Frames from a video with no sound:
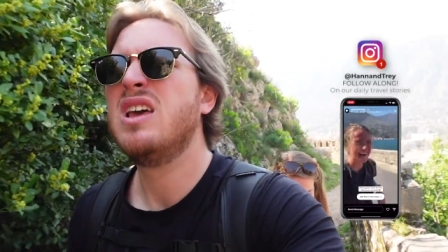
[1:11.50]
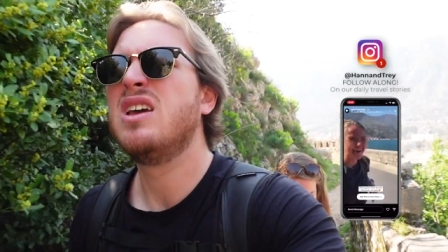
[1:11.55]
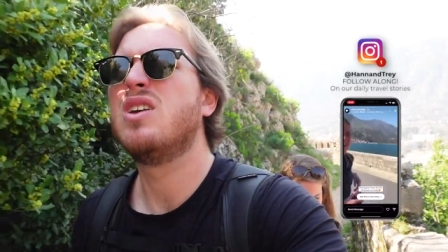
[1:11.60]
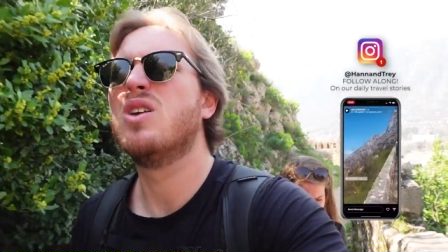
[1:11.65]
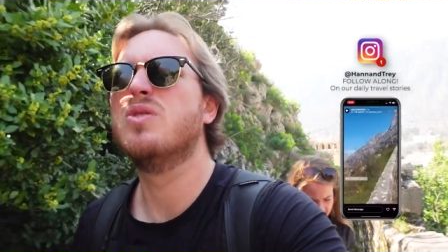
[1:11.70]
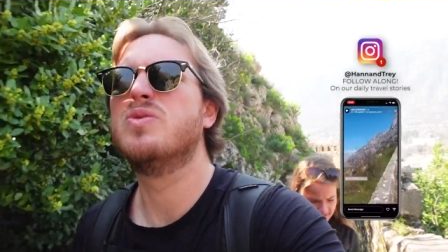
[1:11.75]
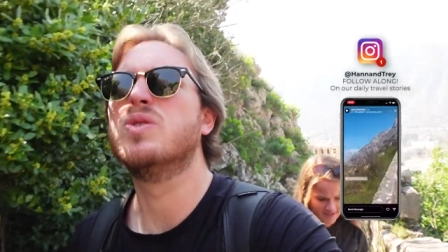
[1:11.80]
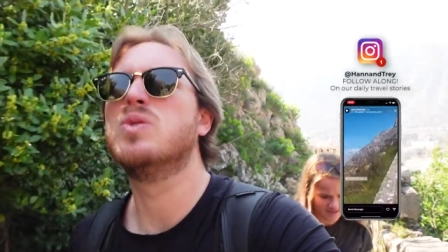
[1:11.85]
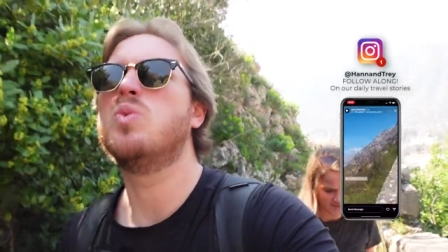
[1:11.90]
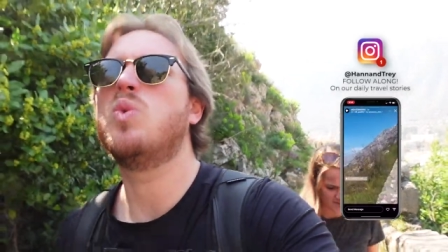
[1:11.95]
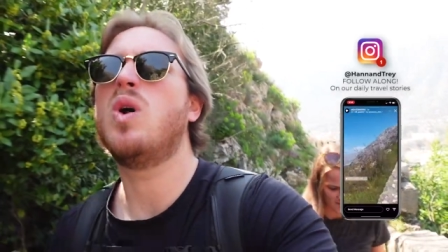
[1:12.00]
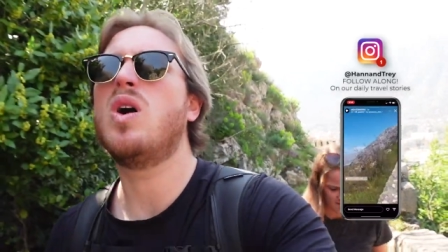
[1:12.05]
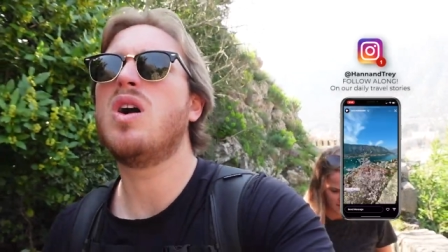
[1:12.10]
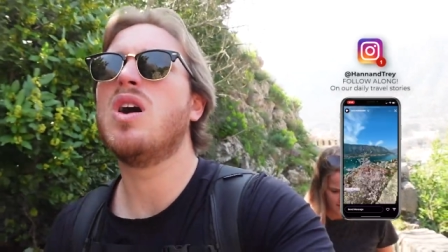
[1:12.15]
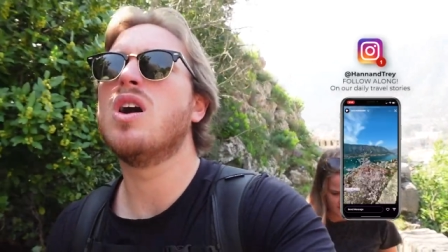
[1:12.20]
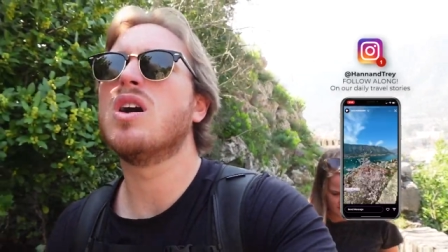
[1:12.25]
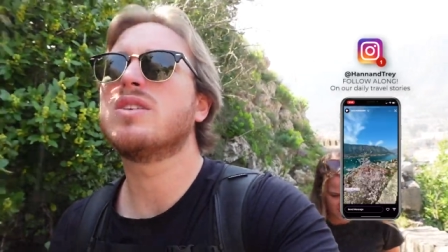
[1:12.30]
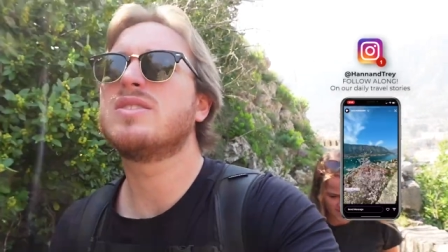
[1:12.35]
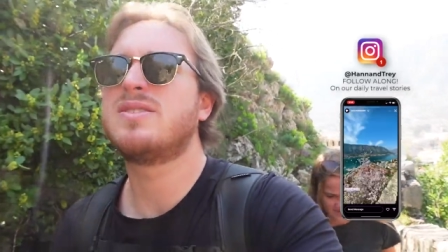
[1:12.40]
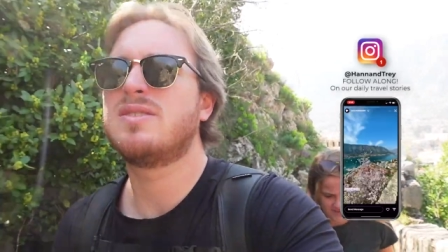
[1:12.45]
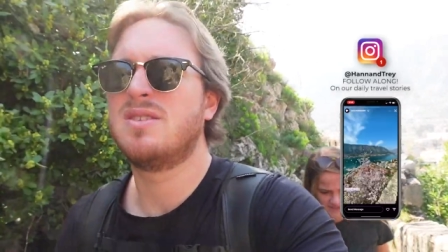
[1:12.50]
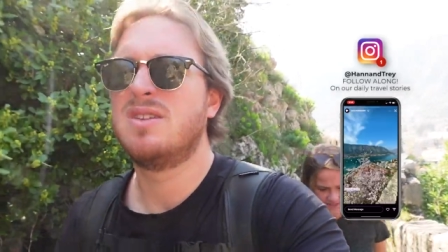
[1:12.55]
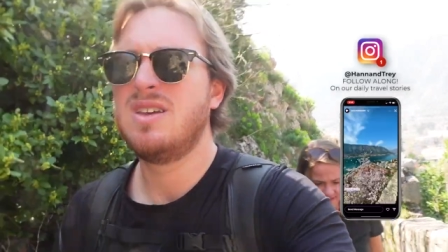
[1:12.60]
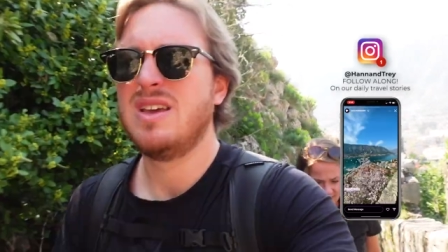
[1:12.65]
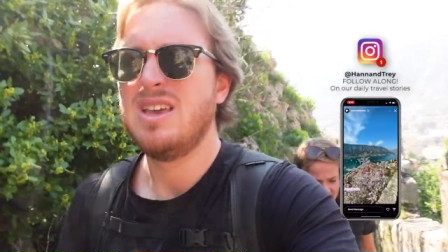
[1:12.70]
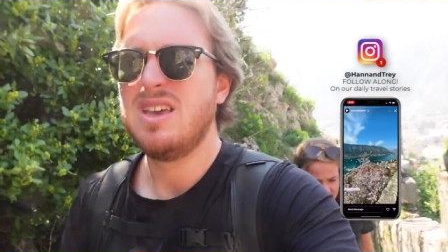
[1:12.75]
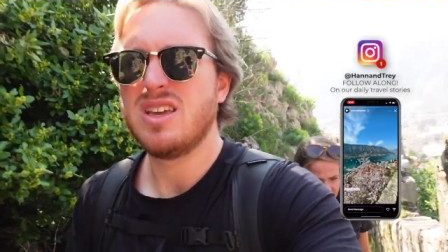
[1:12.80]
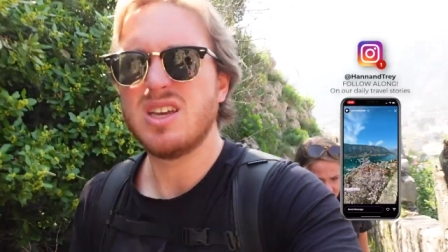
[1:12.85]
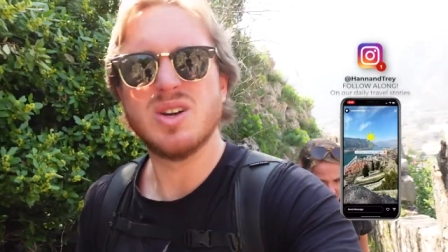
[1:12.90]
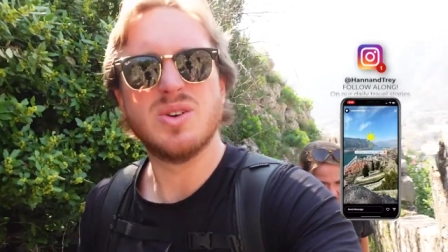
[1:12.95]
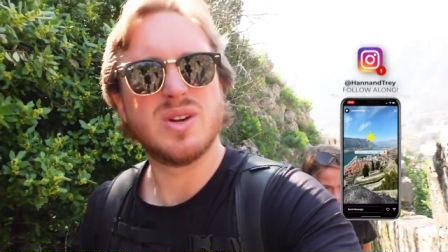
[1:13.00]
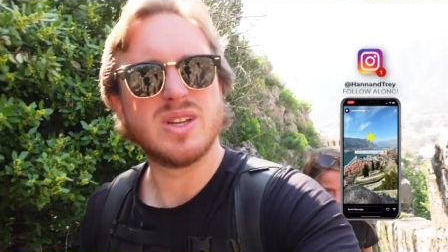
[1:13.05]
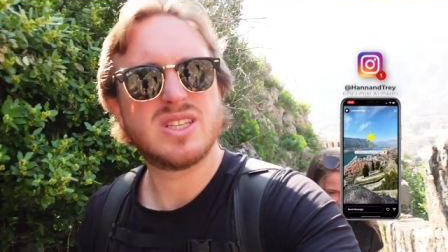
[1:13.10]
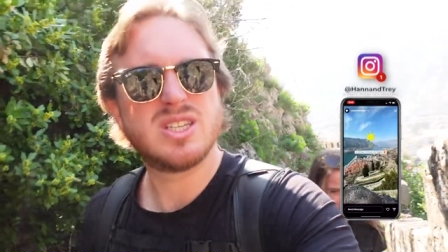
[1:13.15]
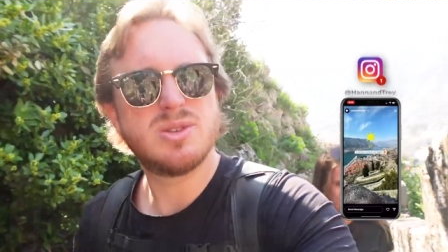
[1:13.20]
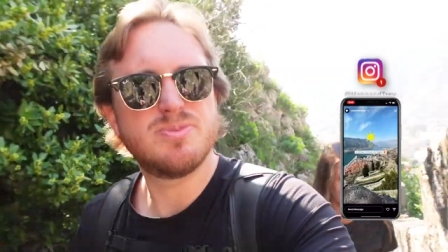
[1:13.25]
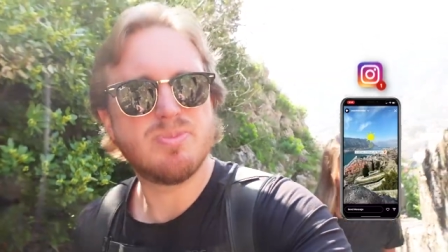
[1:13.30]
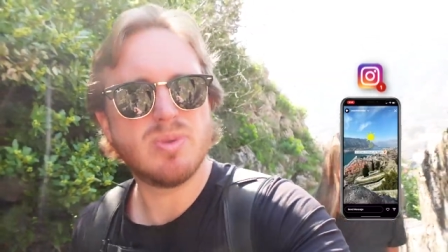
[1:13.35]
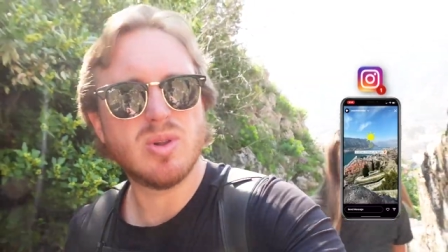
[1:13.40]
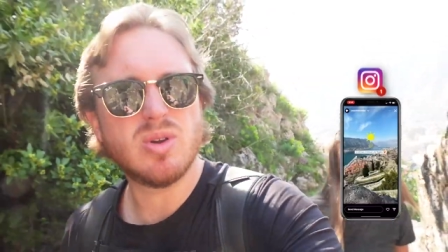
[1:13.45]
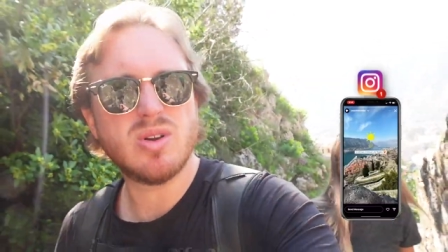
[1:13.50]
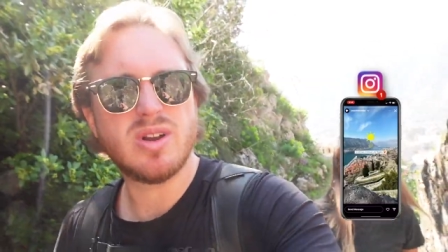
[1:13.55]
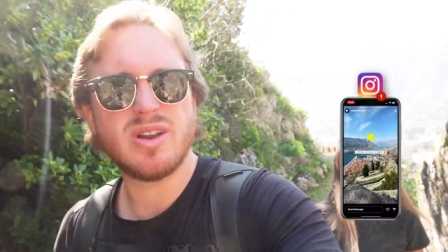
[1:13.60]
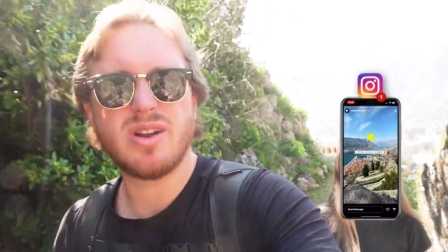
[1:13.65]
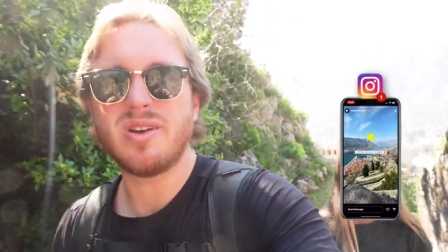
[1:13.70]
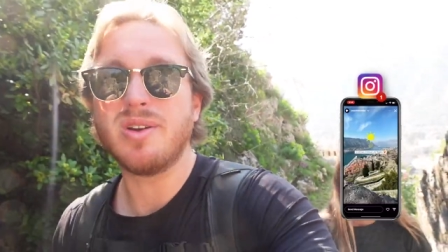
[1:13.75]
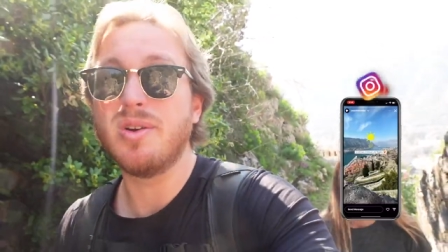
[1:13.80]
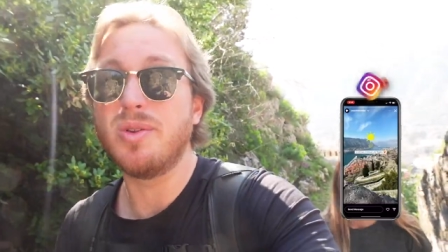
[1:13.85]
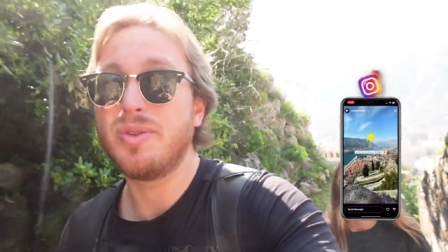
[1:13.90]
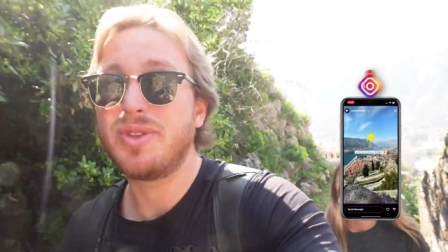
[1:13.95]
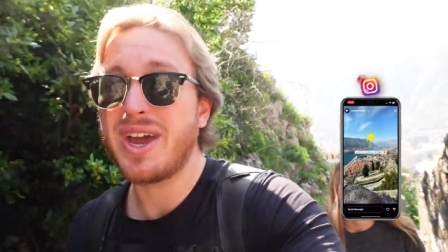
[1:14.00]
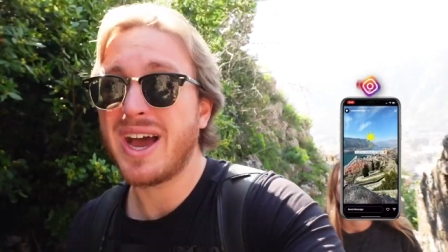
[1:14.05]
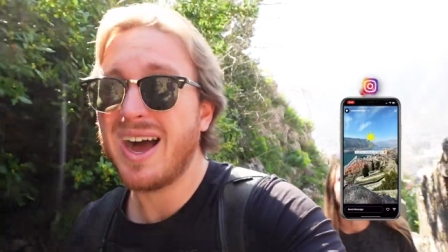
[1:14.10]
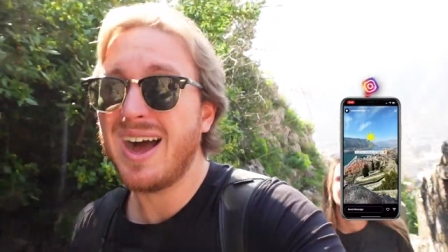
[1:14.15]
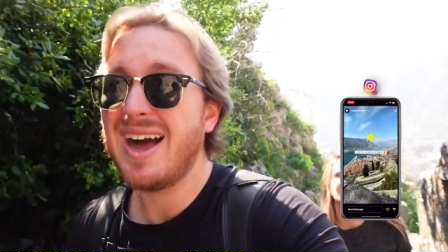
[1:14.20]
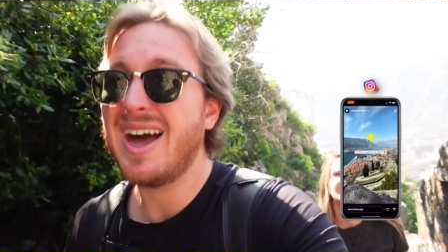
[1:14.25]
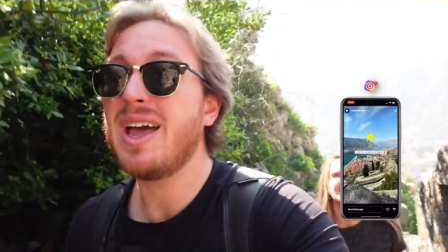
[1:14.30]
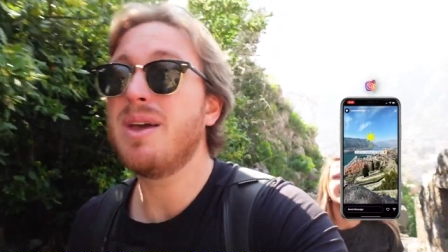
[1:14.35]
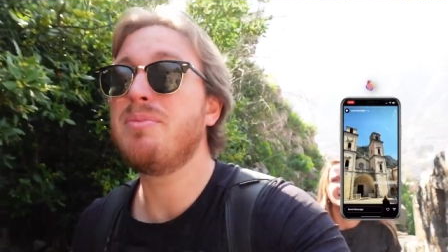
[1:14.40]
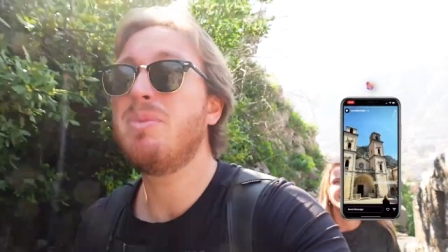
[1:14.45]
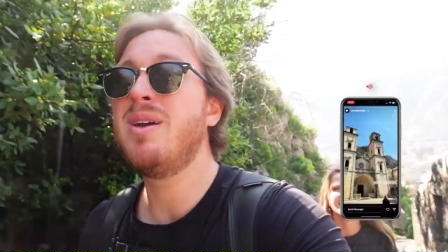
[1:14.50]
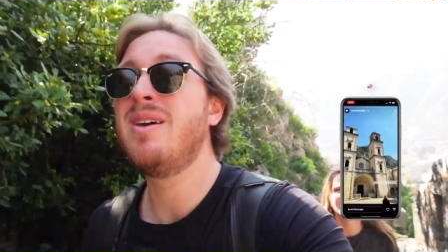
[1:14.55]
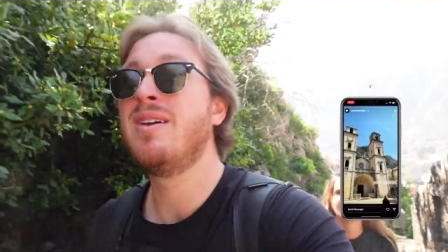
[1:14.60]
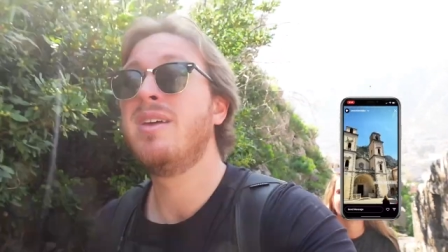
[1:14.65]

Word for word: go for walks, go and explore on our own time.